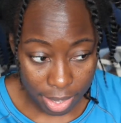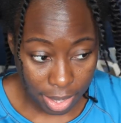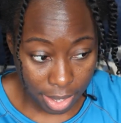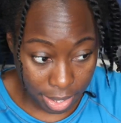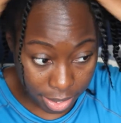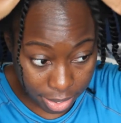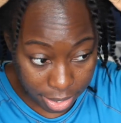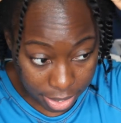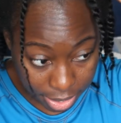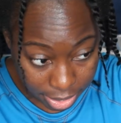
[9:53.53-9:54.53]
And
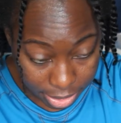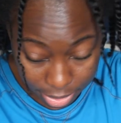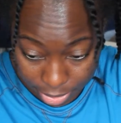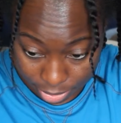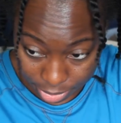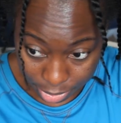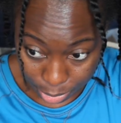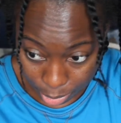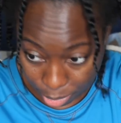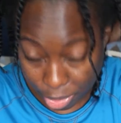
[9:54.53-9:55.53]
so
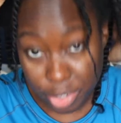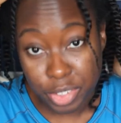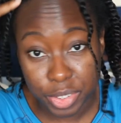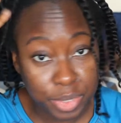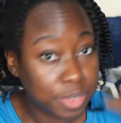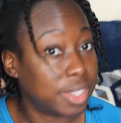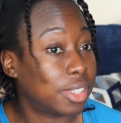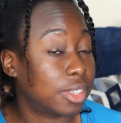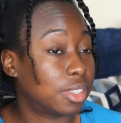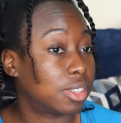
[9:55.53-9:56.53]
what we're gonna do
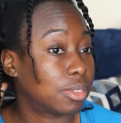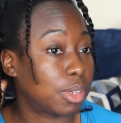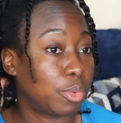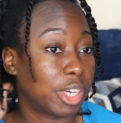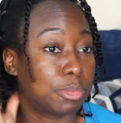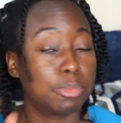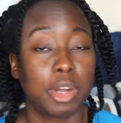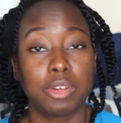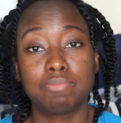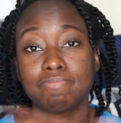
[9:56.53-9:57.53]
is we're gonna wake up
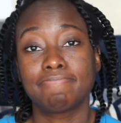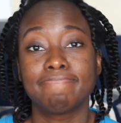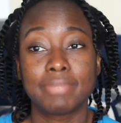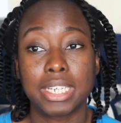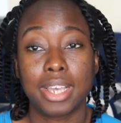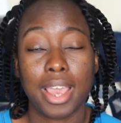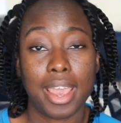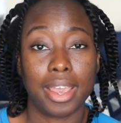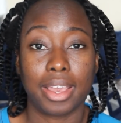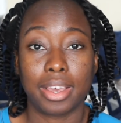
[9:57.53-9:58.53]
tomorrow
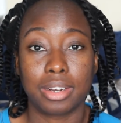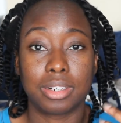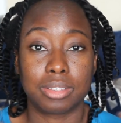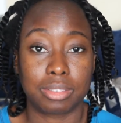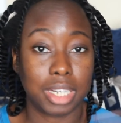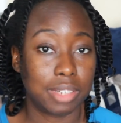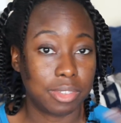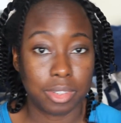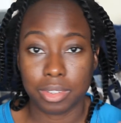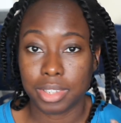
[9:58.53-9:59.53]
and
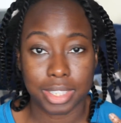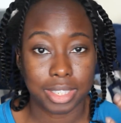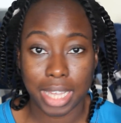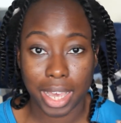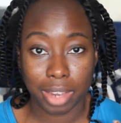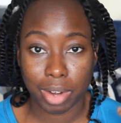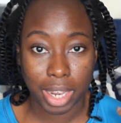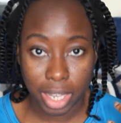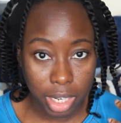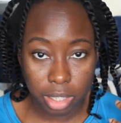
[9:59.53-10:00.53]
unravel this thing
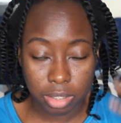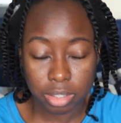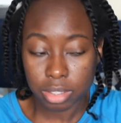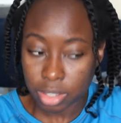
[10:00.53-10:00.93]
right here.